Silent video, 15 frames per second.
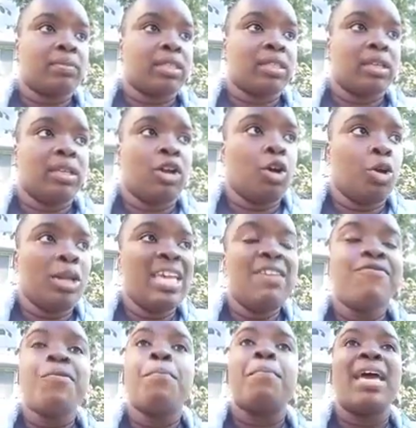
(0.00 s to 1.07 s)
you know,
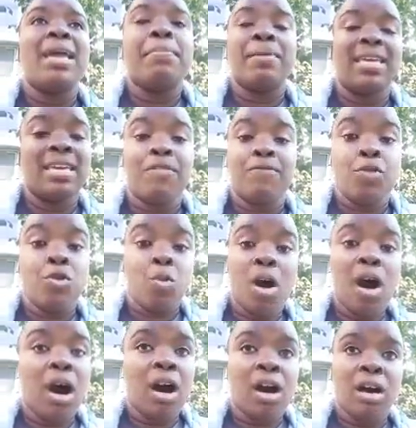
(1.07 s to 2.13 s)
even maybe if you
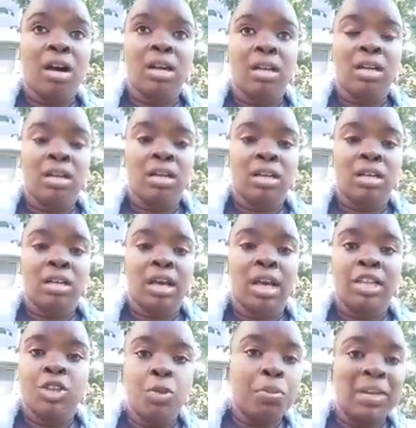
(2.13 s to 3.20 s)
are
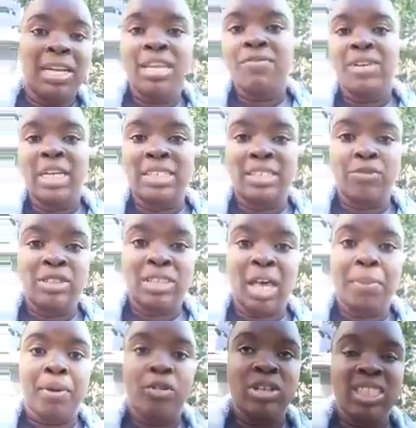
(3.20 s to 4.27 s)
and you believe in a different type
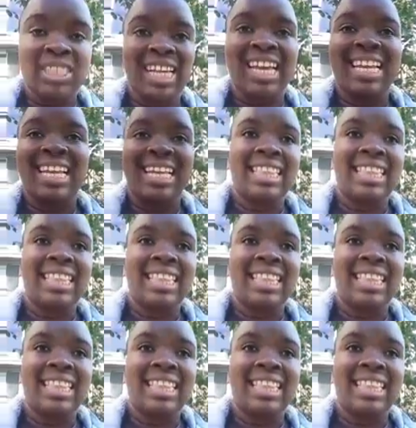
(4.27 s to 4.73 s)
of Christianity that